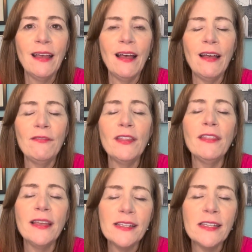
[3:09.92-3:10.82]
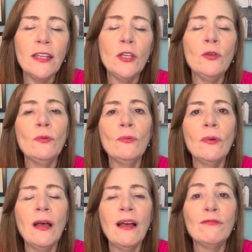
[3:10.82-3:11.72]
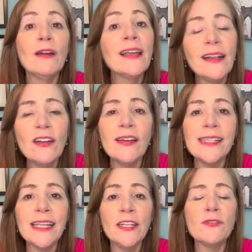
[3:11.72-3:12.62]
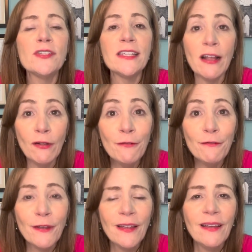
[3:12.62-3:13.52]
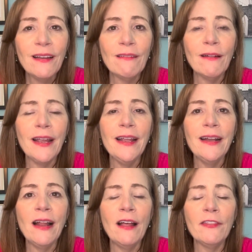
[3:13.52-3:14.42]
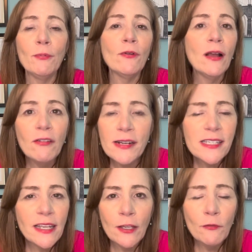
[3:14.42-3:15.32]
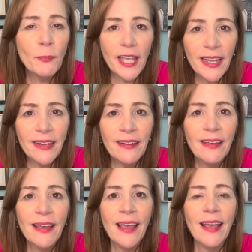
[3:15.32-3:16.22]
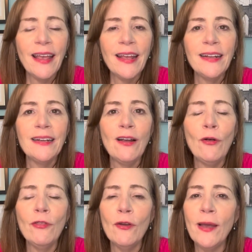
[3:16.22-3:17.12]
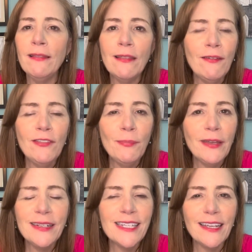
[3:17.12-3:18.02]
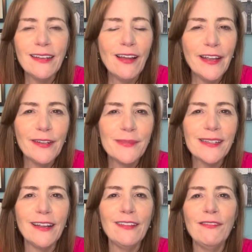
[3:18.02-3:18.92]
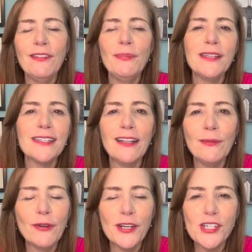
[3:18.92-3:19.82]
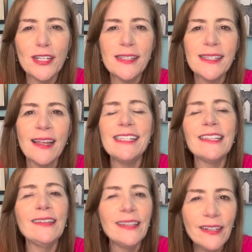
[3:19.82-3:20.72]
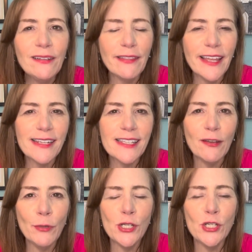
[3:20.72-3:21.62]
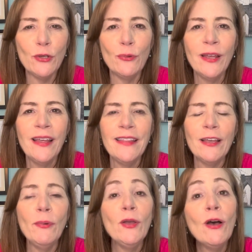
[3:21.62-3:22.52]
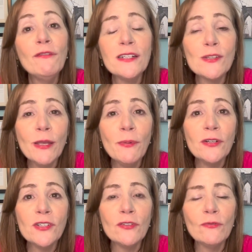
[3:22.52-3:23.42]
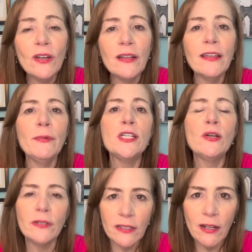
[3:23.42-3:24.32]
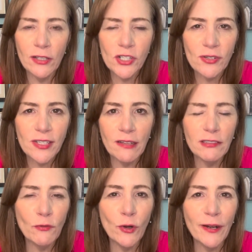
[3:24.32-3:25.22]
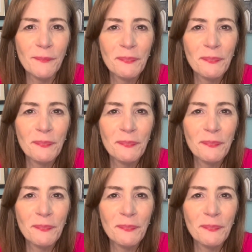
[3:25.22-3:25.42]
of the things that you recognize in yourself, right? The progress that you've made. And although I love the big ticket items and I love the big celebrations, it's the little things that we do that we often sweep under the rug, that we don't acknowledge ourselves for.